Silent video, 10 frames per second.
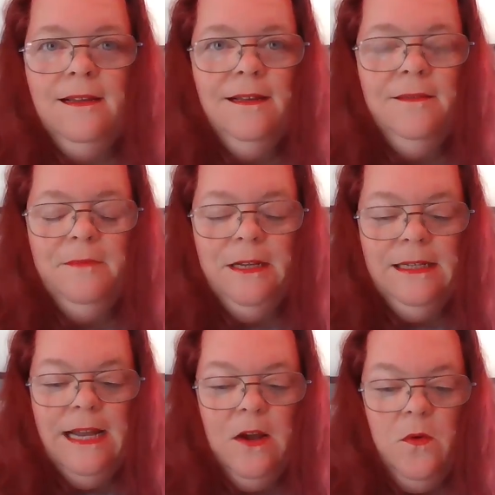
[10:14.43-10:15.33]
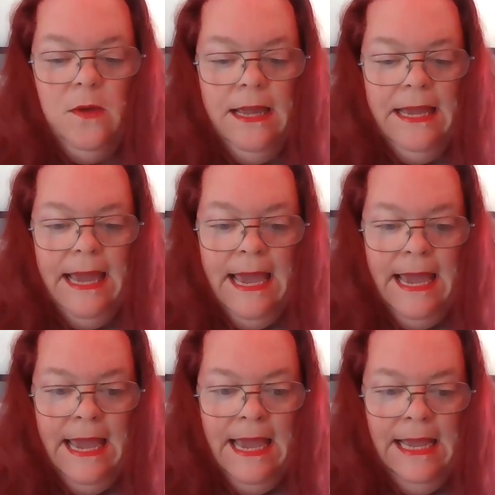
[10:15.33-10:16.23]
But it's like,
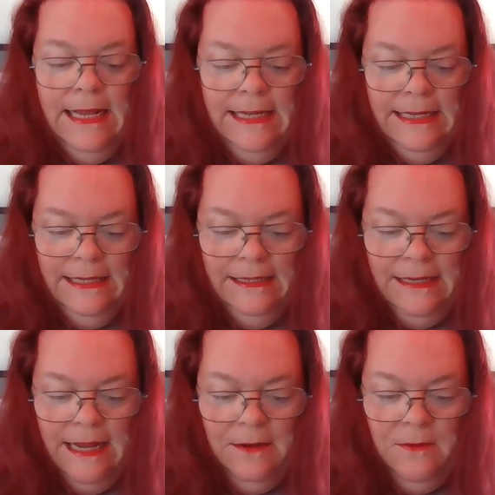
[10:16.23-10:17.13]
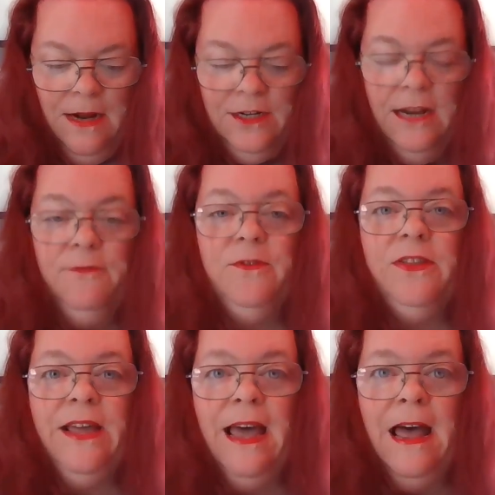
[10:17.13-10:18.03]
okay, gotta watch out for
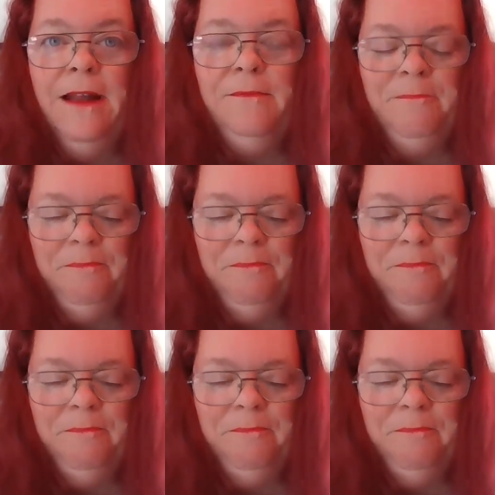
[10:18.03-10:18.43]
that.